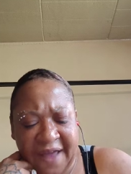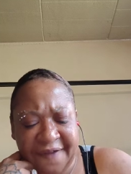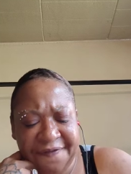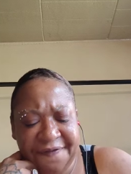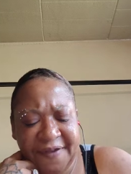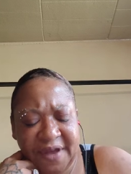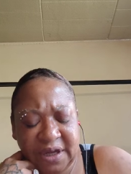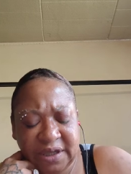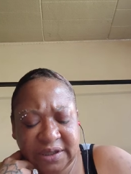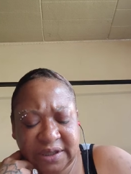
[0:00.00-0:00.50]

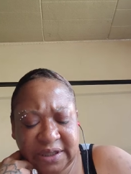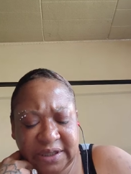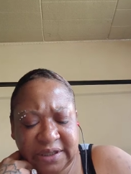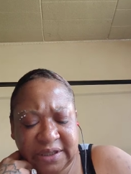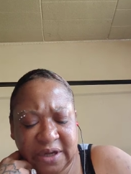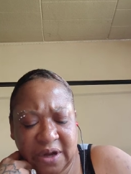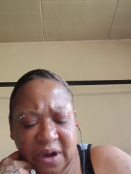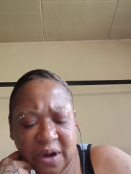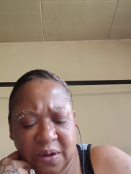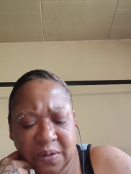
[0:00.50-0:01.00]
feel as
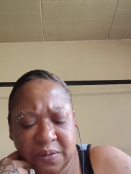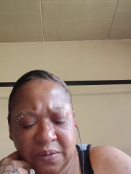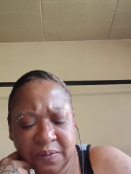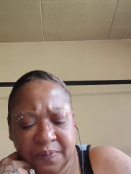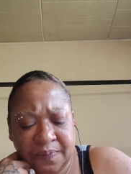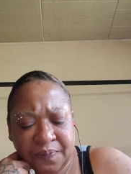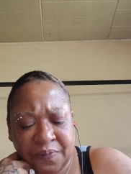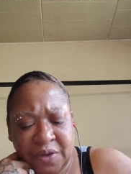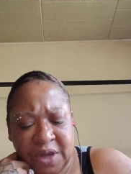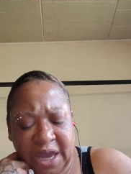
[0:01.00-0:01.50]
though,
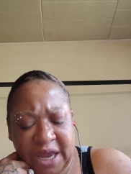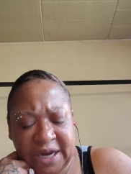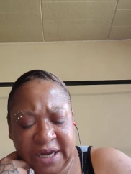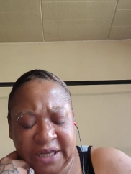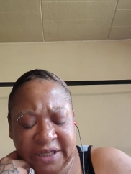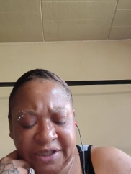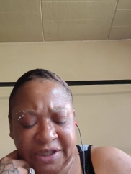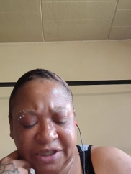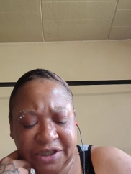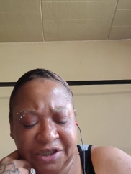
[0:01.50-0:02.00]
and
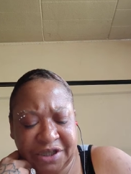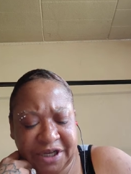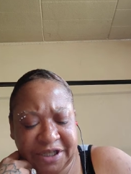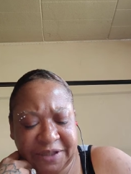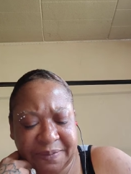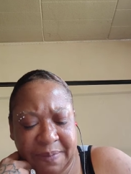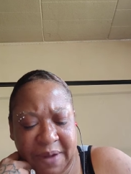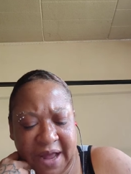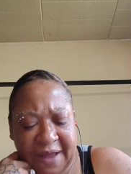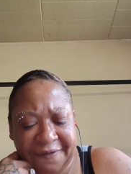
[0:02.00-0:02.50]
this is
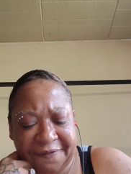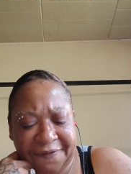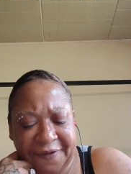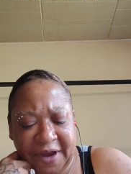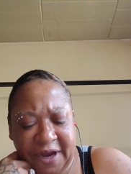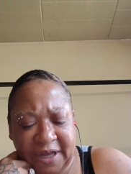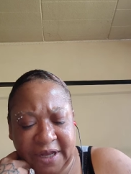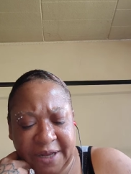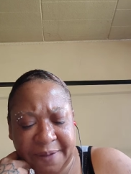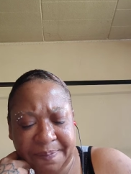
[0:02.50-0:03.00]
just my
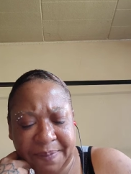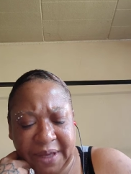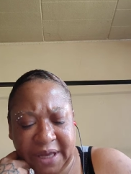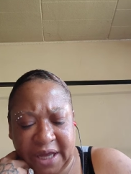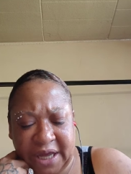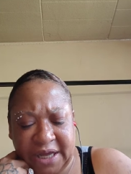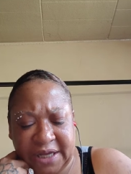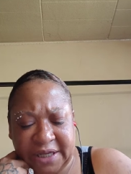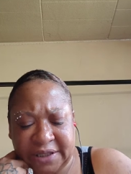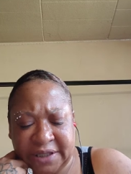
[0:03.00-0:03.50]
feeling
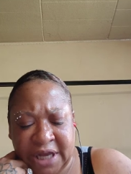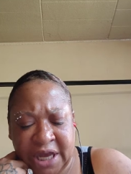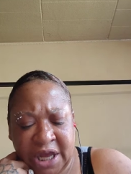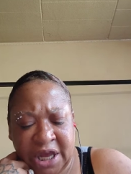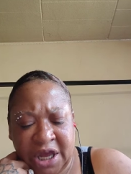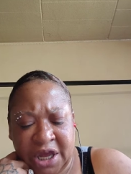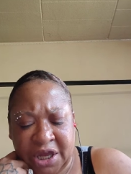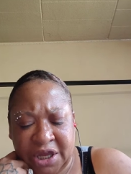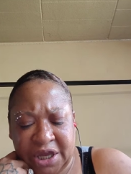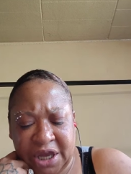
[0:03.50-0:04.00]
because...
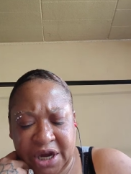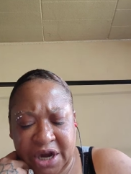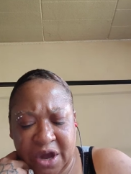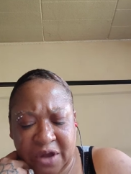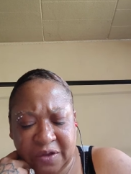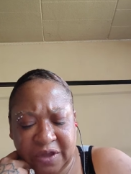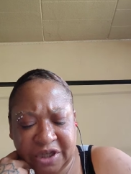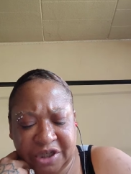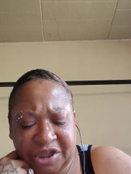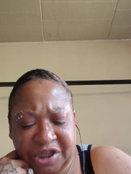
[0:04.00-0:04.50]
you know,
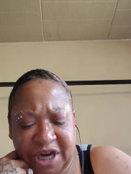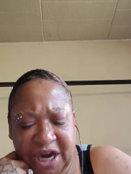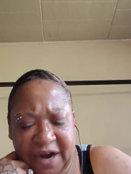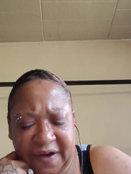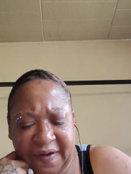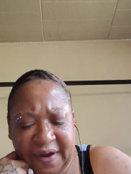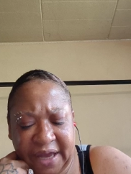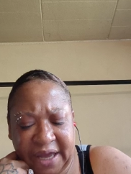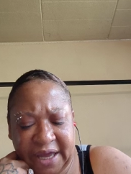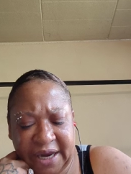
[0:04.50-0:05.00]
the
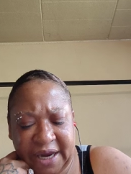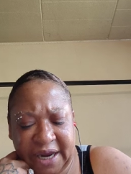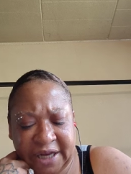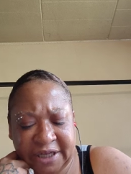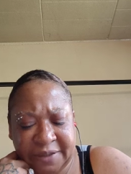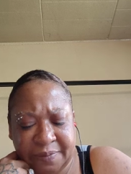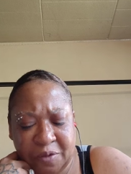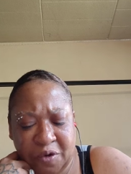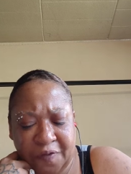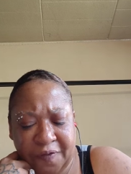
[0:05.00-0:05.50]
Chariot
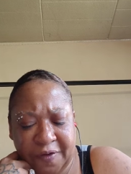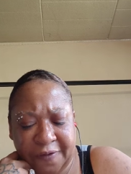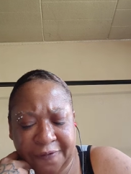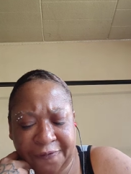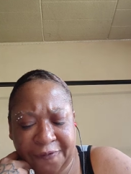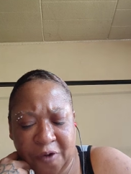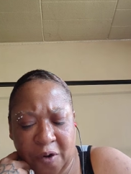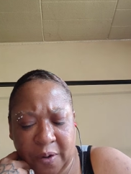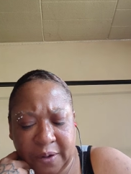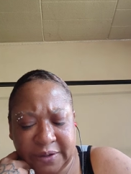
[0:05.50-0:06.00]
is moving
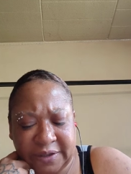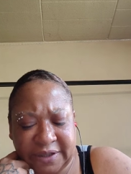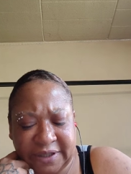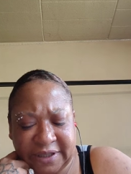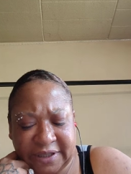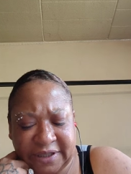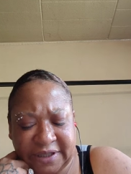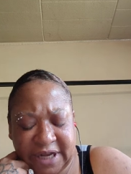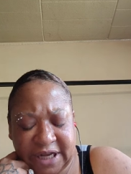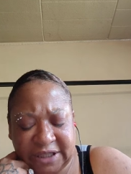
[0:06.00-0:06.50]
forward
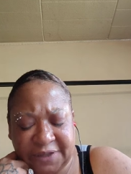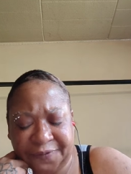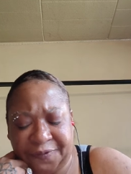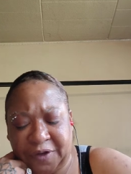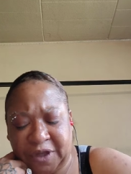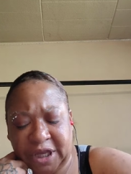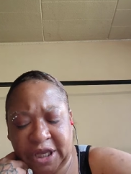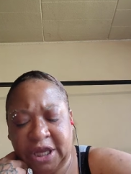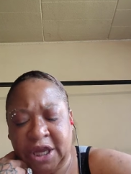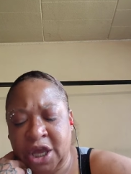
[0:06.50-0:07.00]

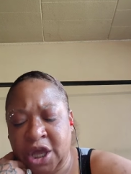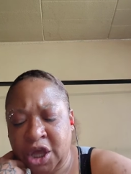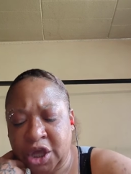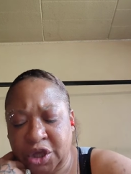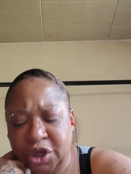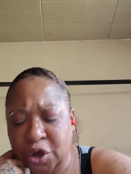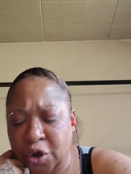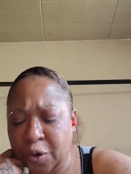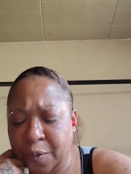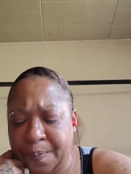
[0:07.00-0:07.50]
successfully.
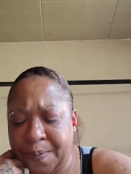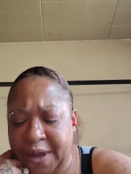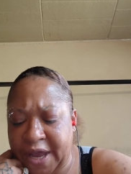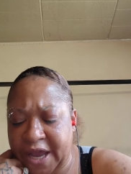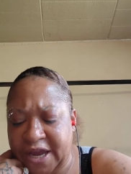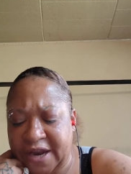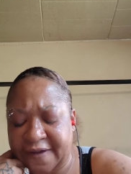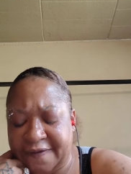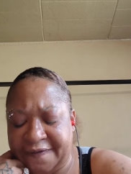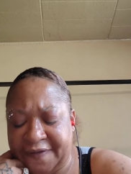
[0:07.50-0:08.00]
You
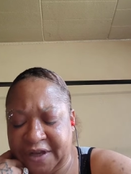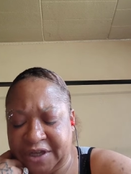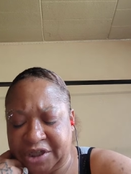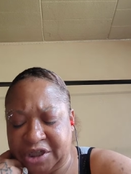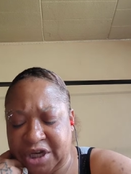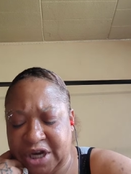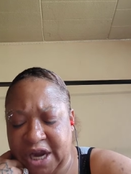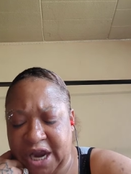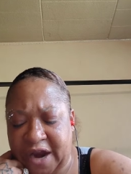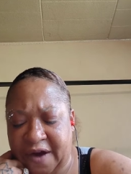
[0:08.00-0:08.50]
being a
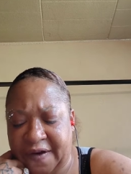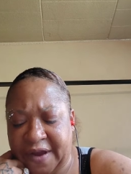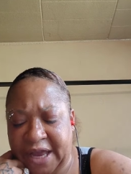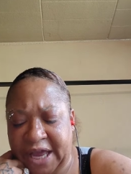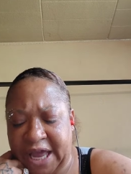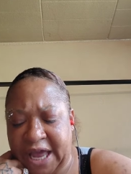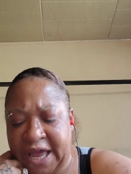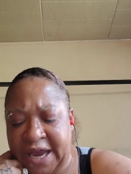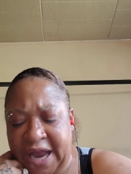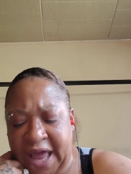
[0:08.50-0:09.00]

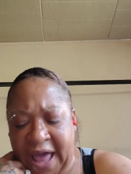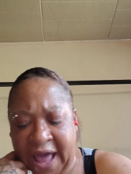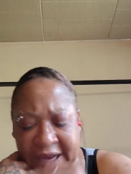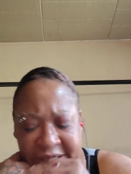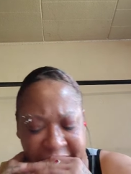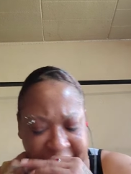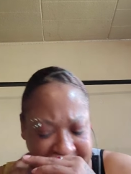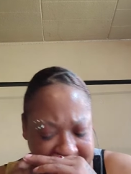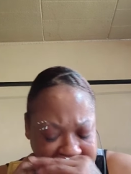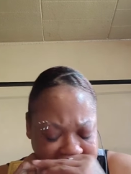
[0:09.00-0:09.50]
visionary and
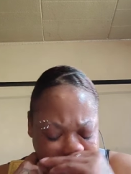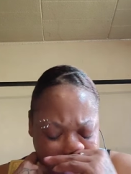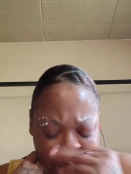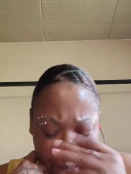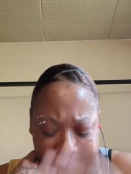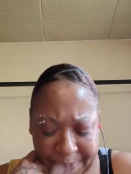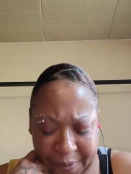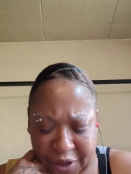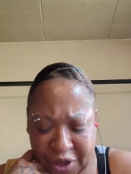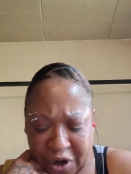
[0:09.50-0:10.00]
actually
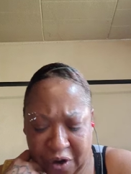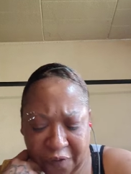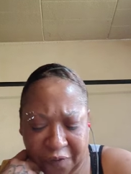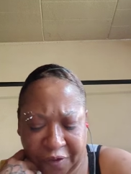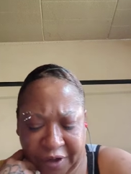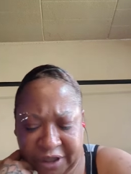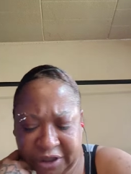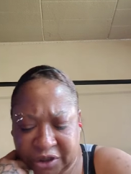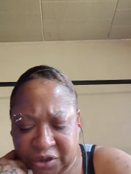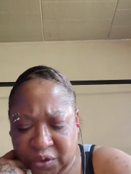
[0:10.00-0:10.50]
keeping your
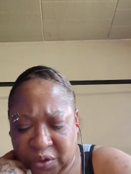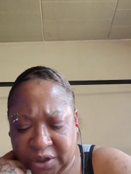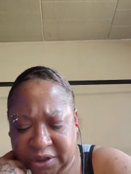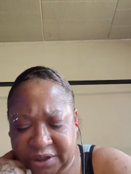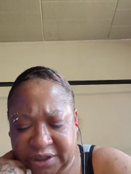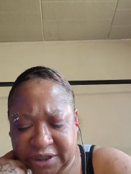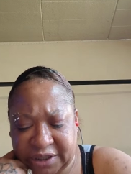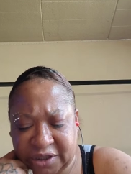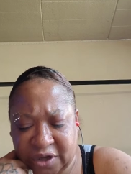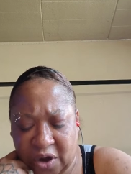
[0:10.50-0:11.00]

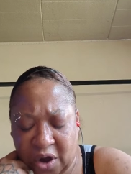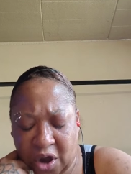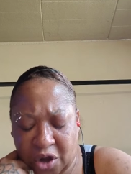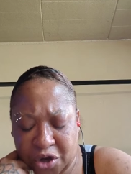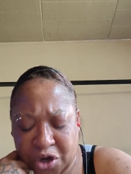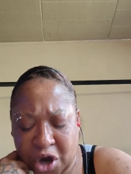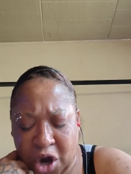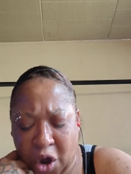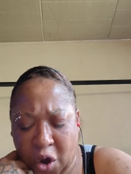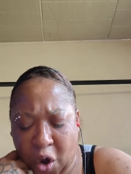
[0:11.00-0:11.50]
resources,
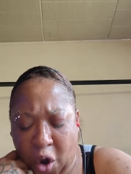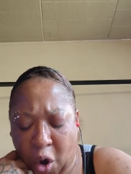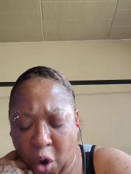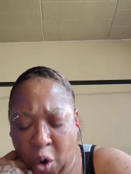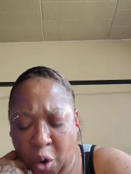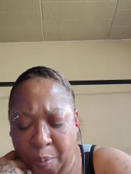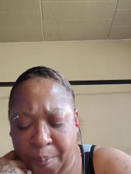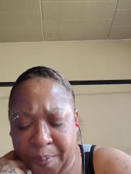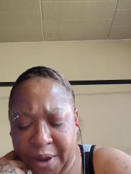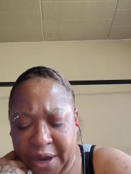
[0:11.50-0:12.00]
you know,
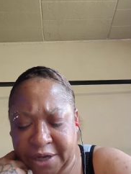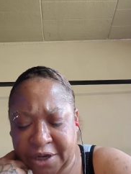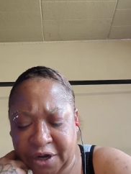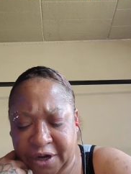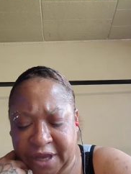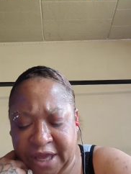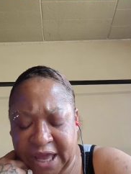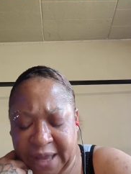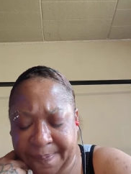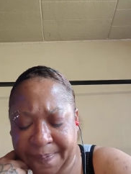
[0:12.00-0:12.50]
open. You're
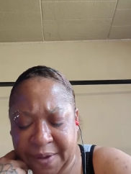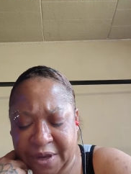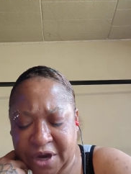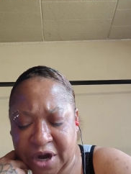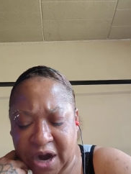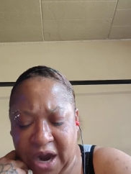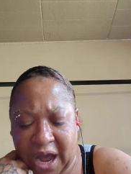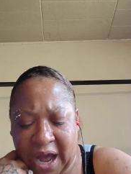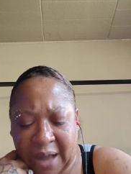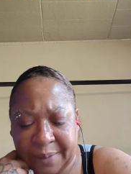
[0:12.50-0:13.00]
keeping
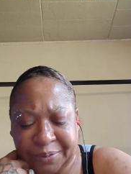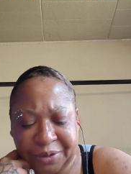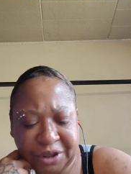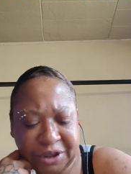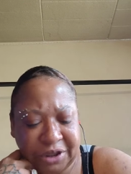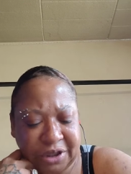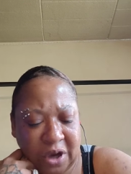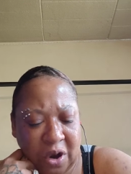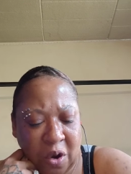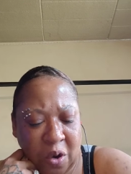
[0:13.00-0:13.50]
your
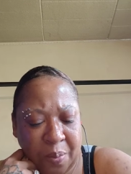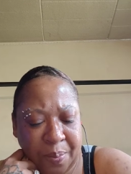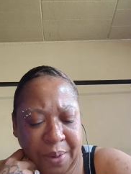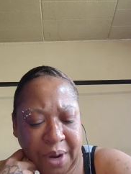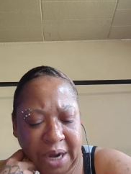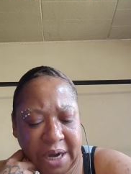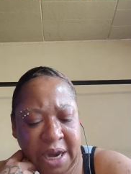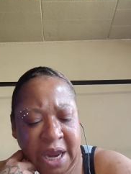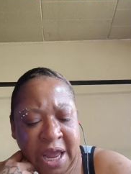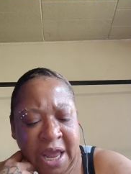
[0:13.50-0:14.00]
options
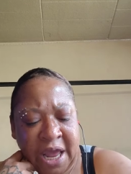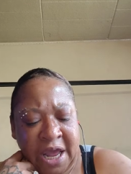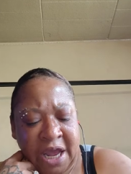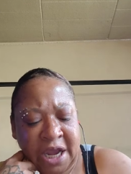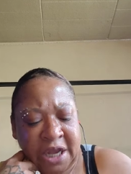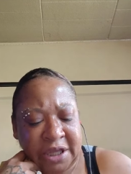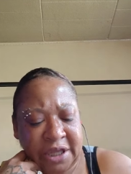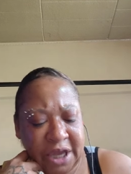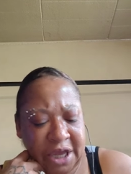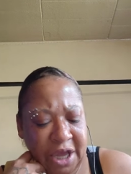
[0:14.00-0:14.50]
open.
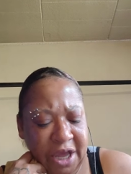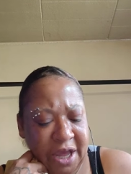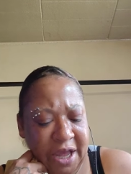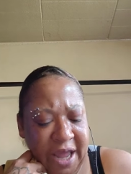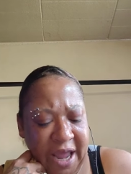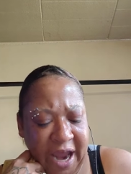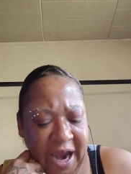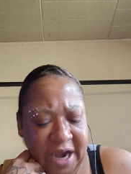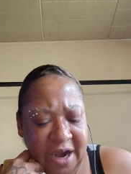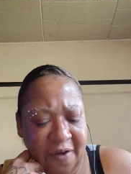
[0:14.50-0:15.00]
The
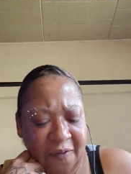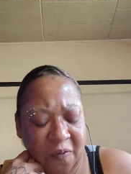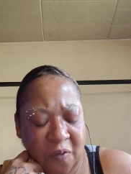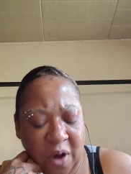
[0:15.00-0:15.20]
Eight of